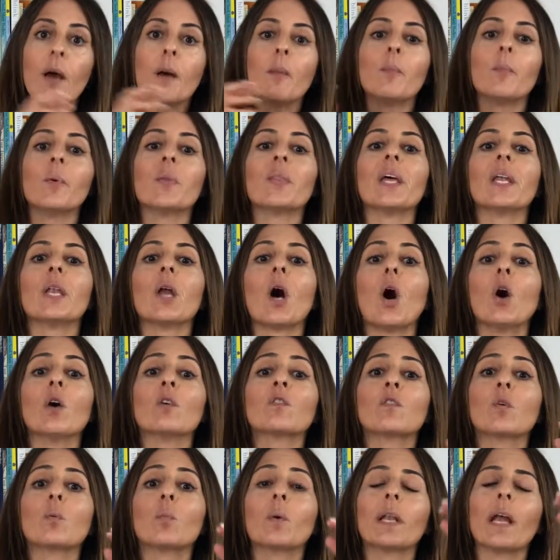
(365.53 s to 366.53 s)
but then
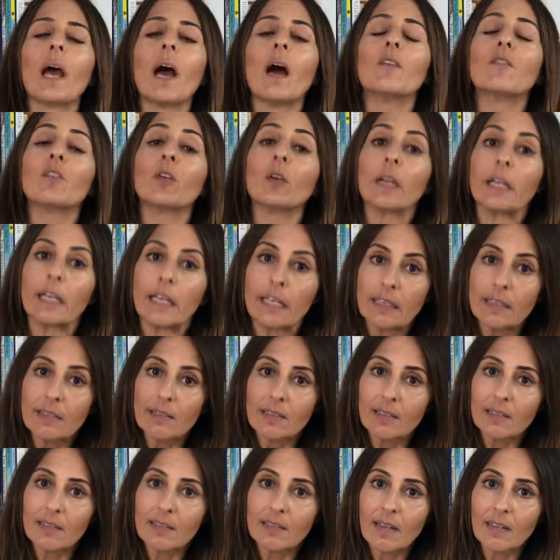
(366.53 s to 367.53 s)
also whatever is
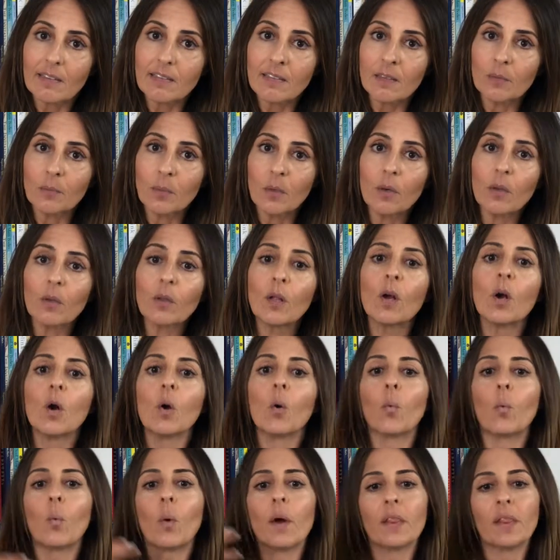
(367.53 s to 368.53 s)
accessible,
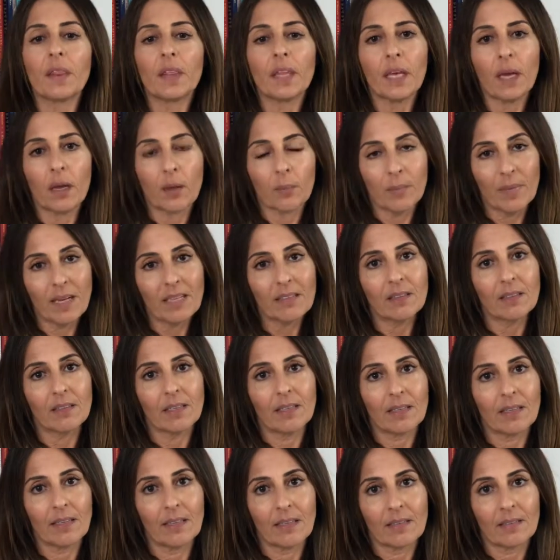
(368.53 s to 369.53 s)
when the
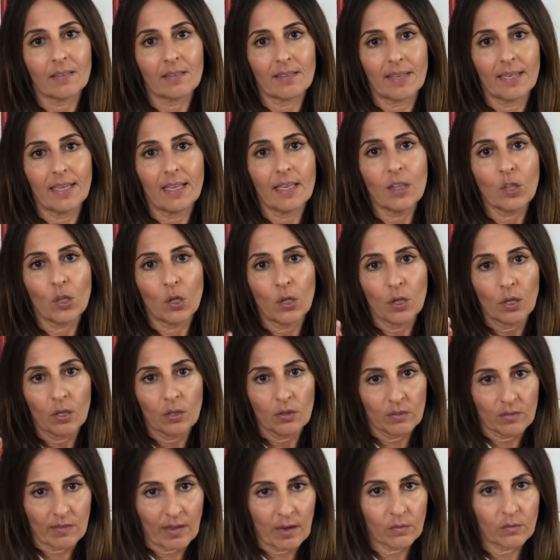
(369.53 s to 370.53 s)
amygdala kicks in, the
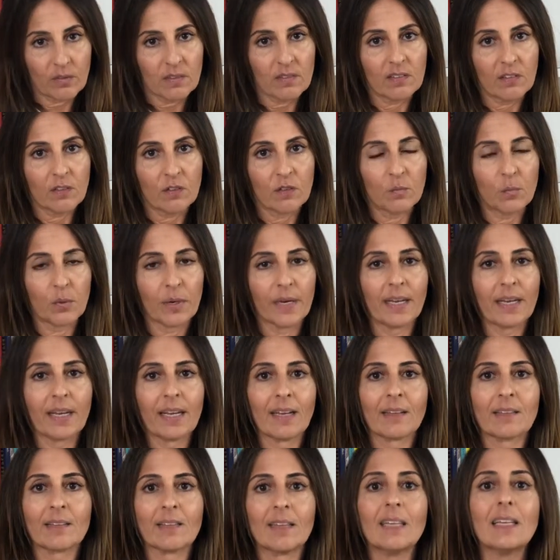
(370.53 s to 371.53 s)
downstairs brain
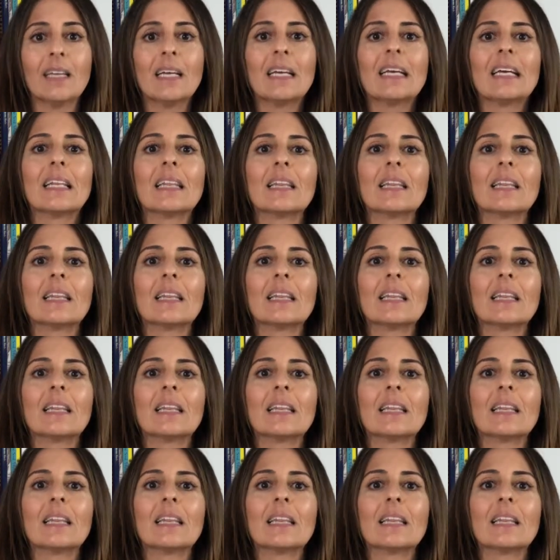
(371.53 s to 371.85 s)
kicks in,